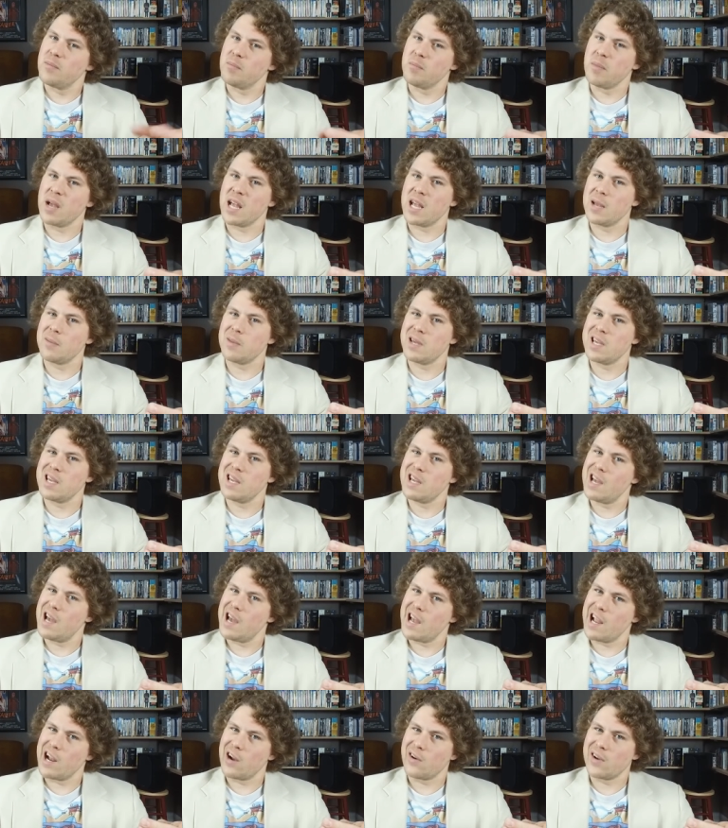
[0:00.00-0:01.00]
Maybe
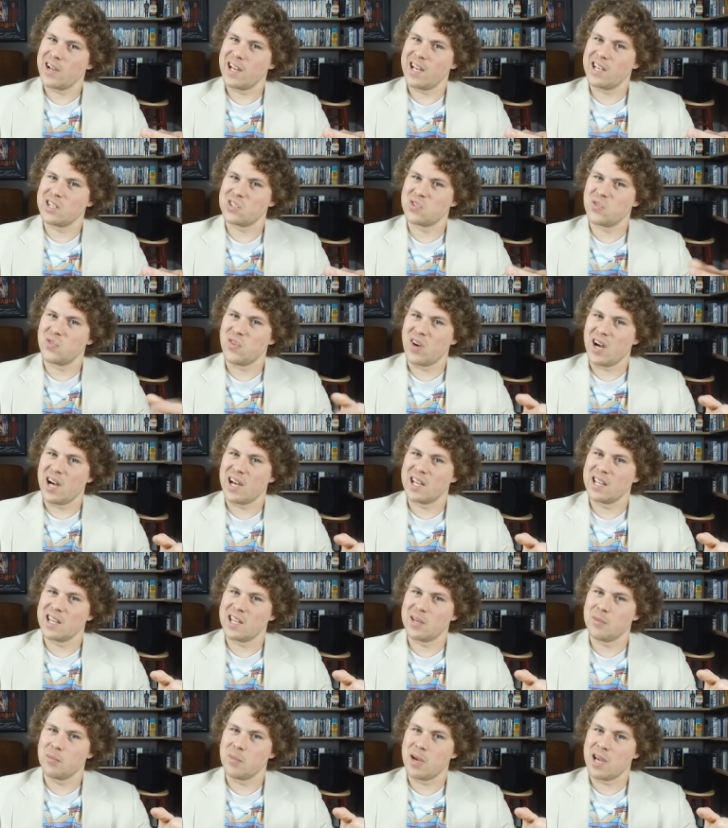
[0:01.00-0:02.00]
Harry has
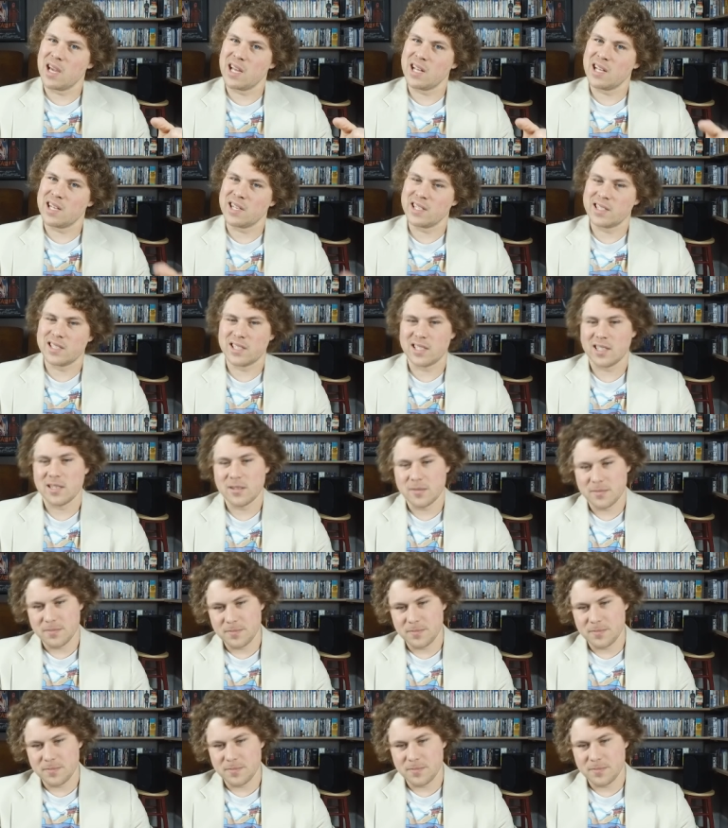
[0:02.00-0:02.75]
finally made it.